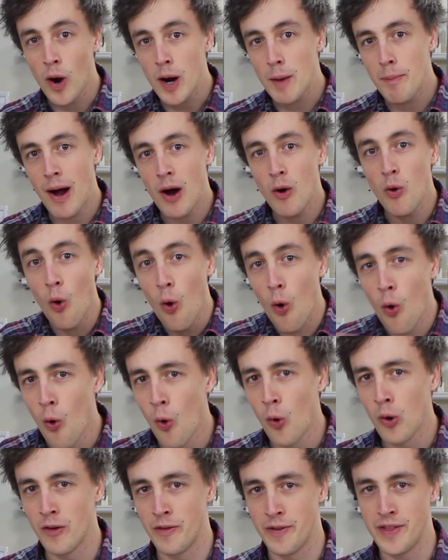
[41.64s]
What about
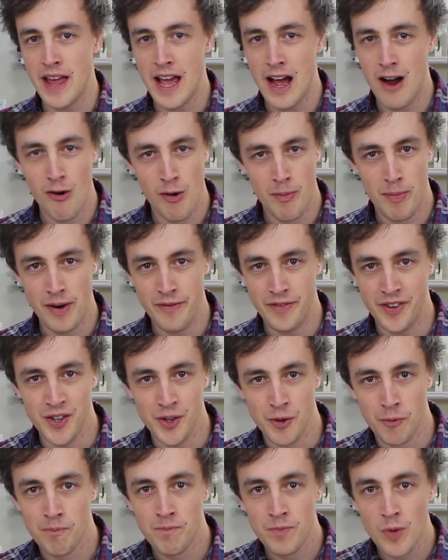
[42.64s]
all of the air above
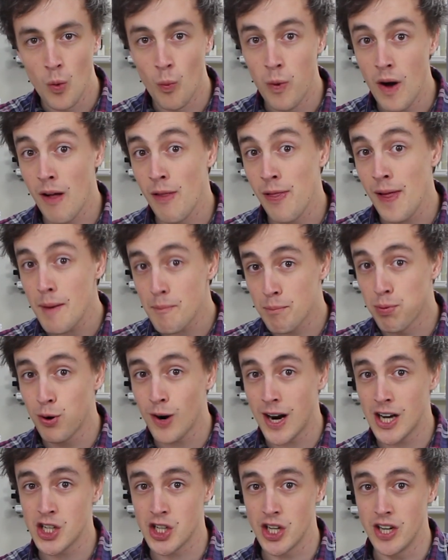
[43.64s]
you? Well, that
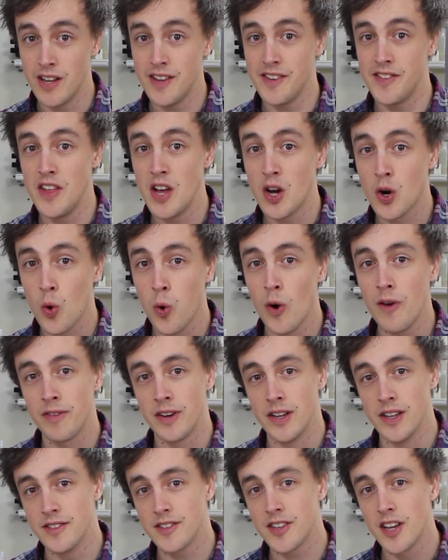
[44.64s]
pressure is the
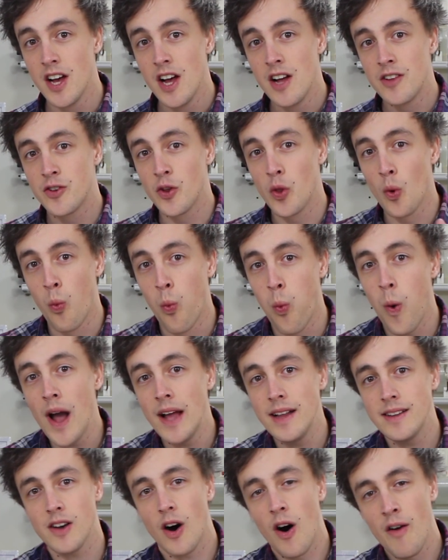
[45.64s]
equivalent to the
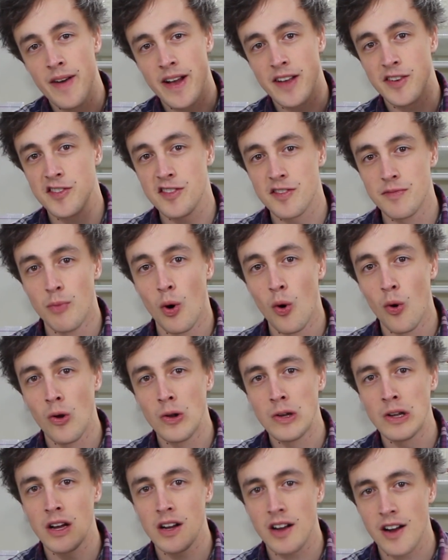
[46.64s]
weight of a
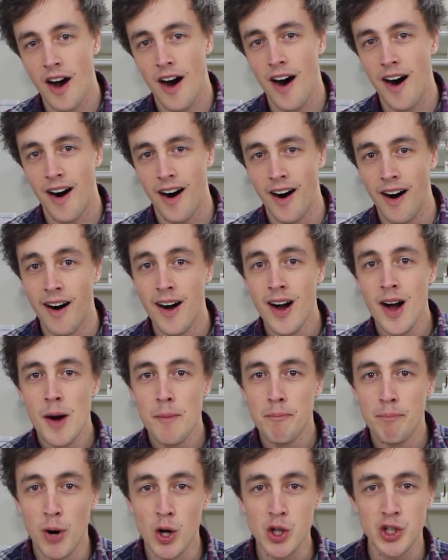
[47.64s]
small car
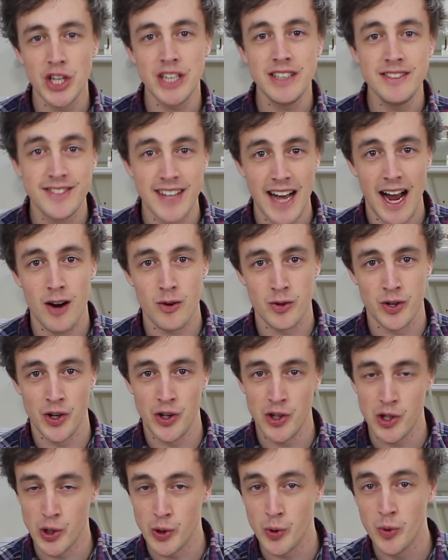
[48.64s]
pushing down
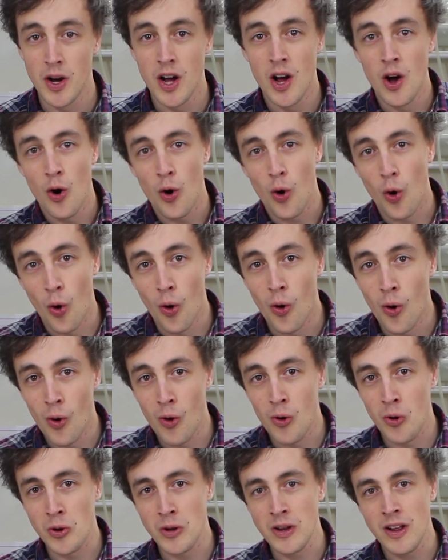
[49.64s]
on you
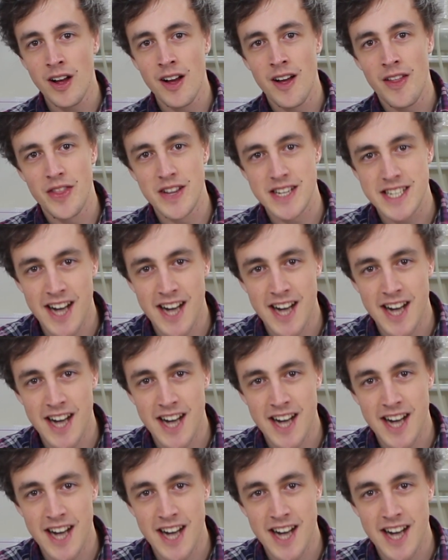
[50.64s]
all the